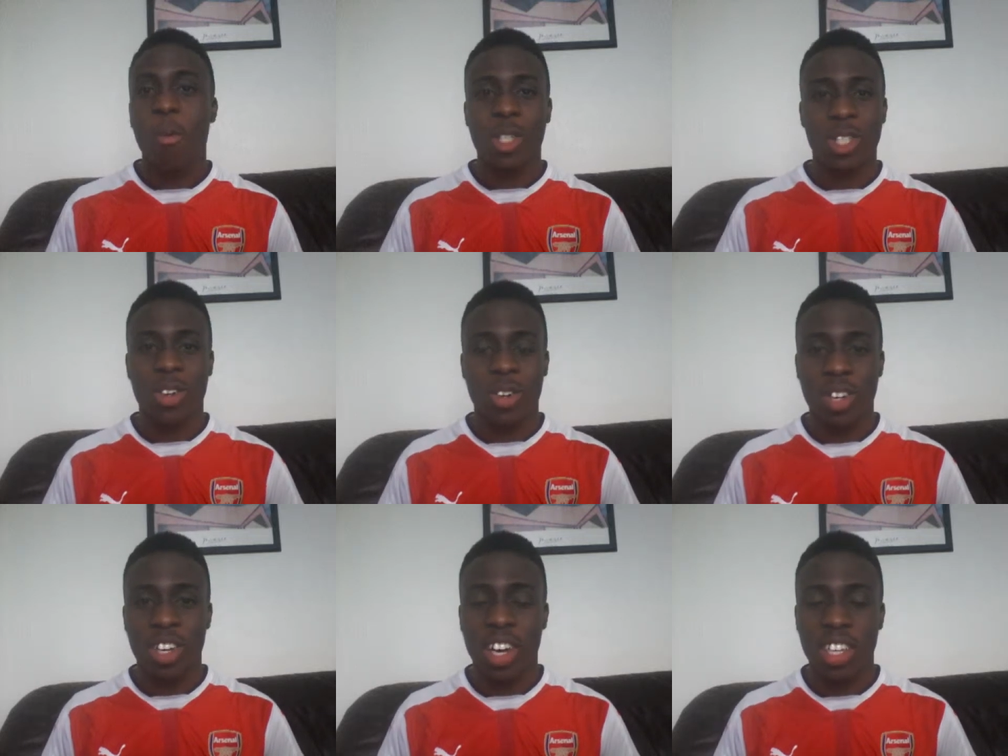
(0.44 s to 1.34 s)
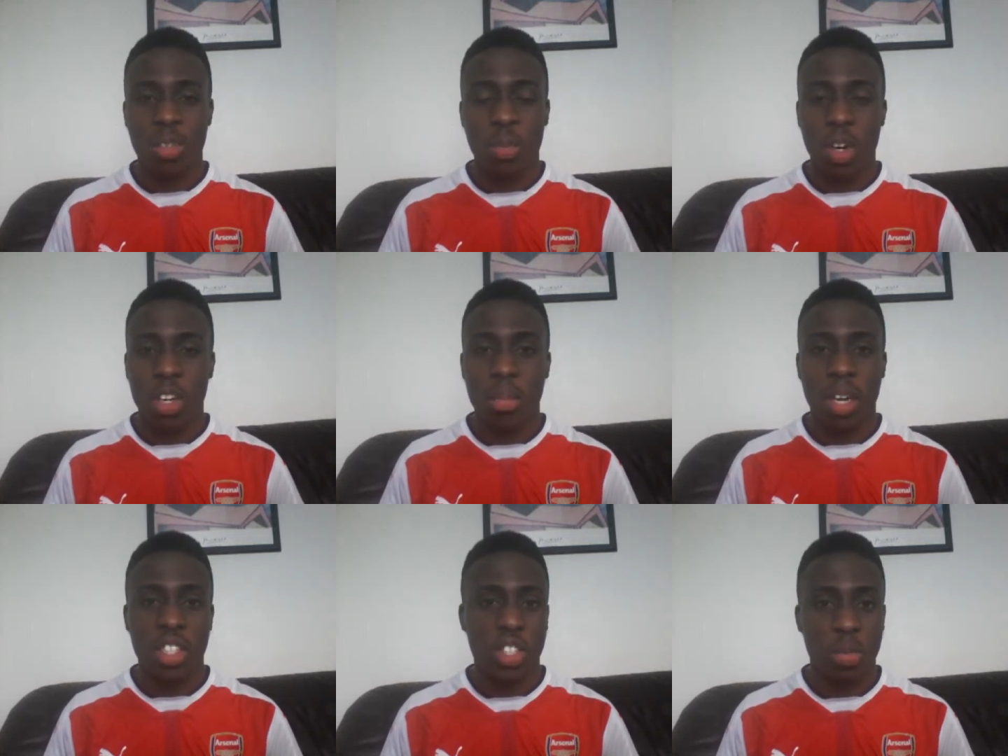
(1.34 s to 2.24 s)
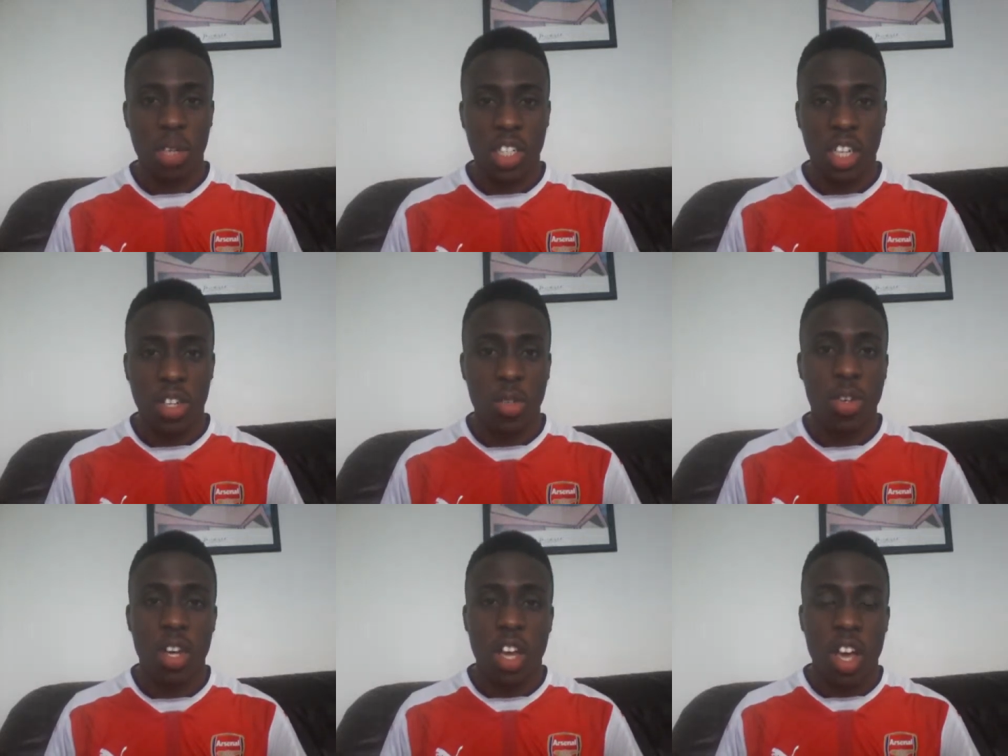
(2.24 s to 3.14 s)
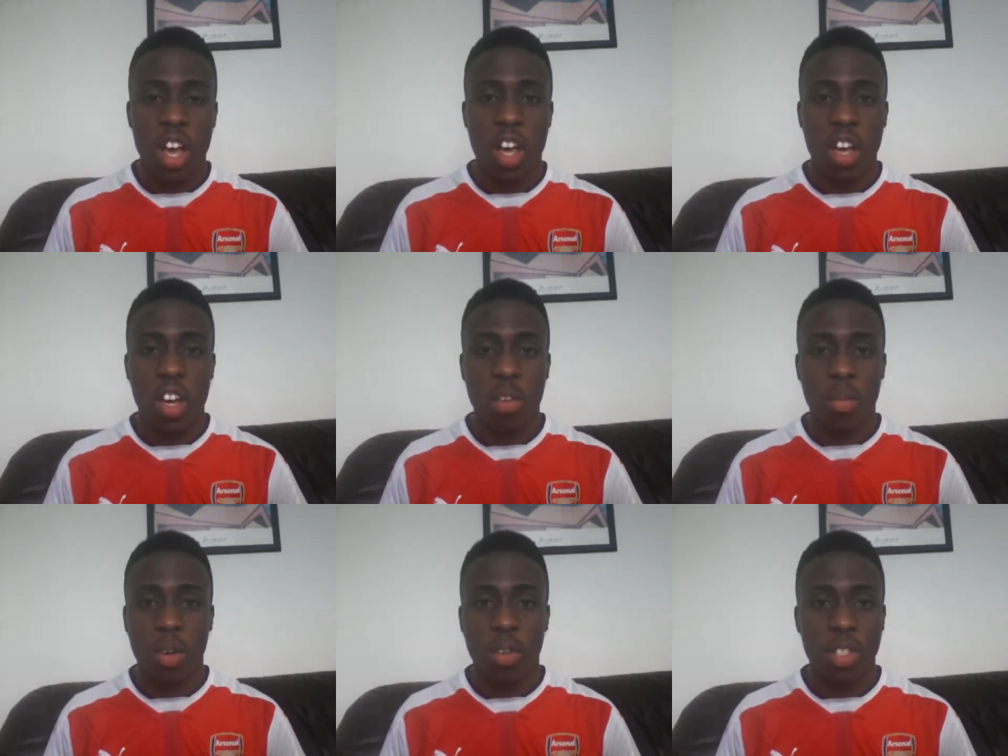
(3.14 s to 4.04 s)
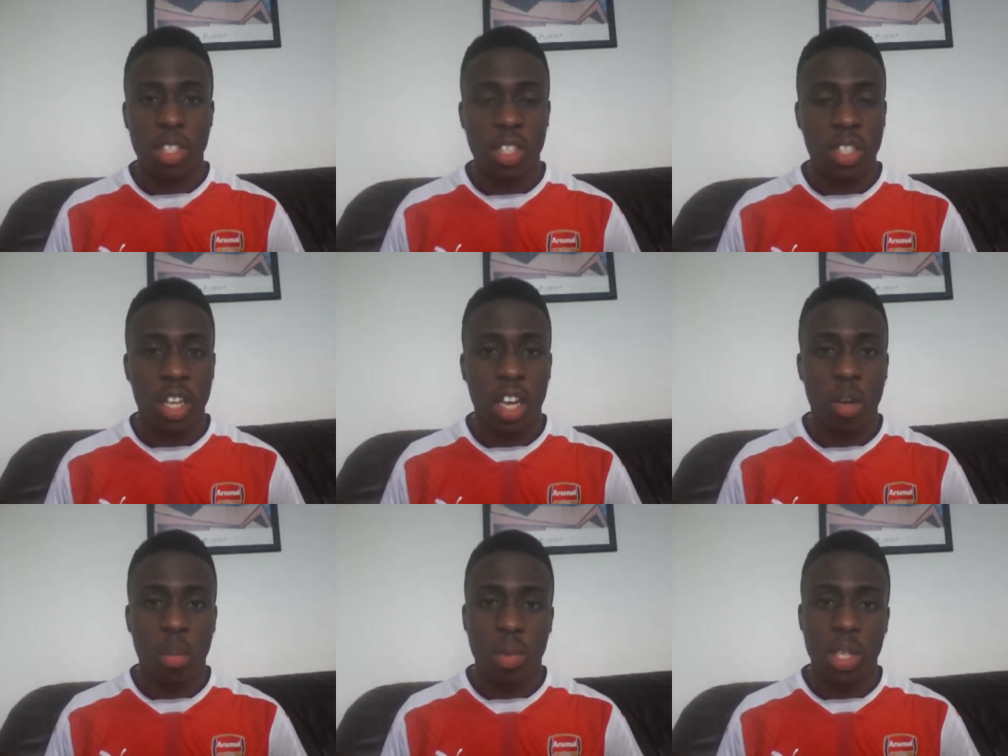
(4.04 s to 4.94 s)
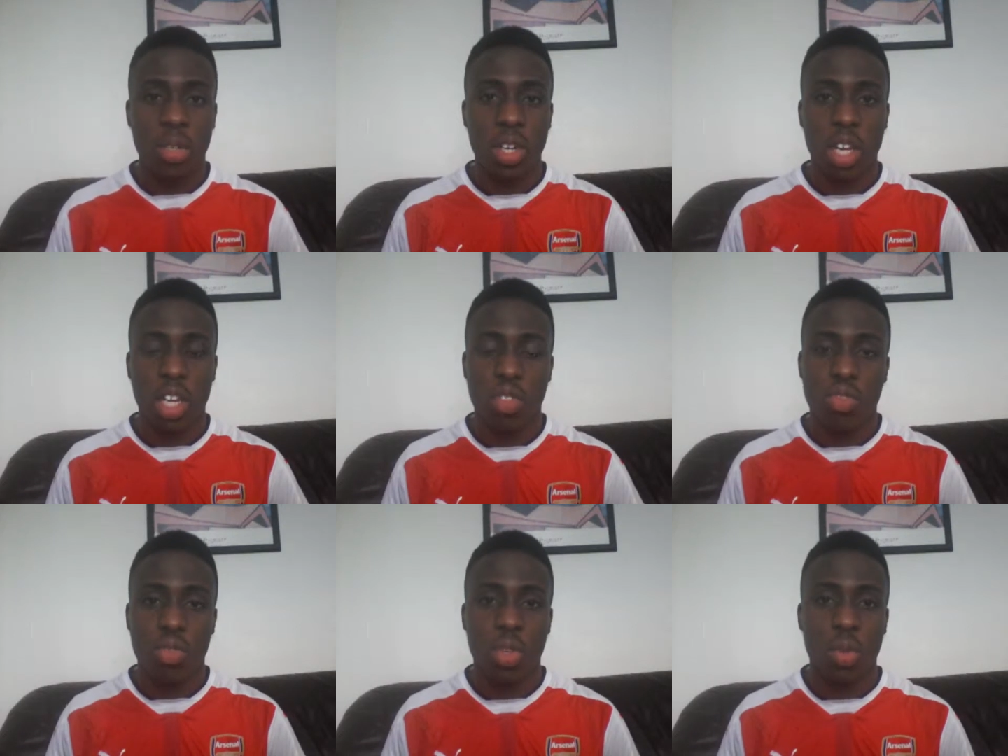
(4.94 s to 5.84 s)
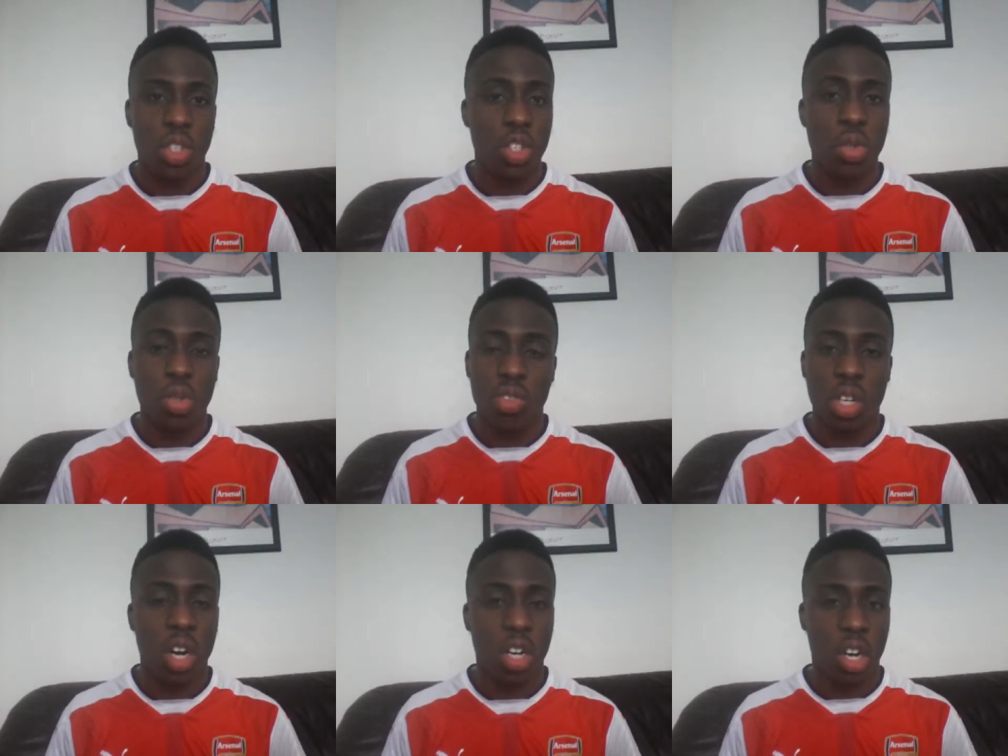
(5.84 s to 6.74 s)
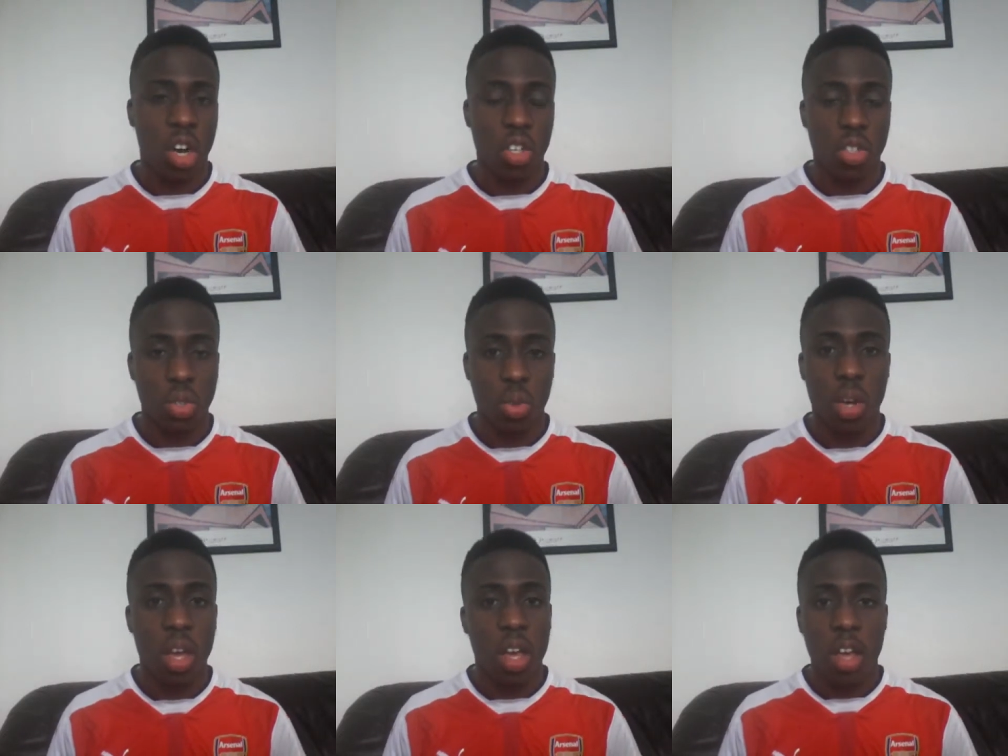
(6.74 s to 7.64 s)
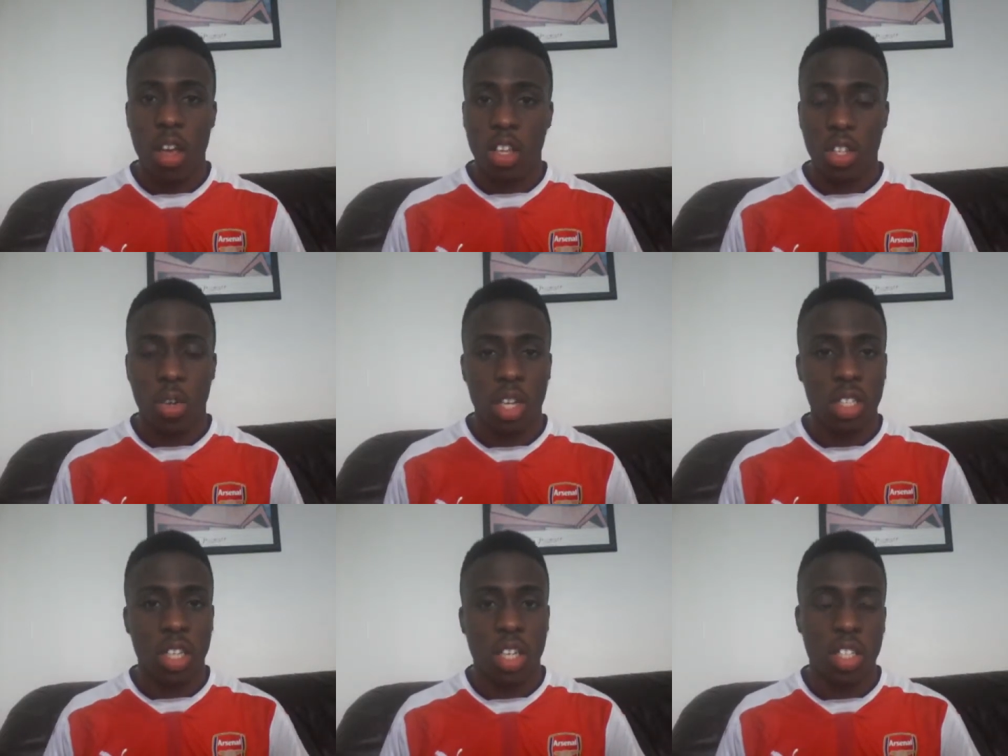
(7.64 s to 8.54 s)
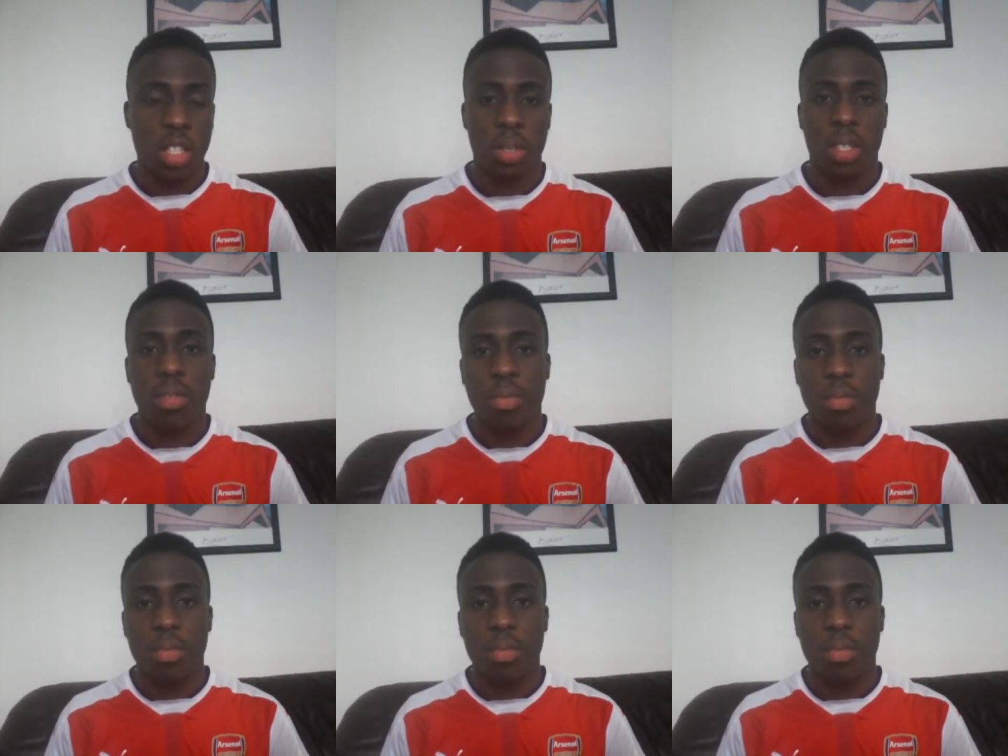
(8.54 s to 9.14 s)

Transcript: What's going on guys and welcome back to my channel. Um, obviously today I'll bring you the latest reviews and news regarding Arsenal. So let's get into it.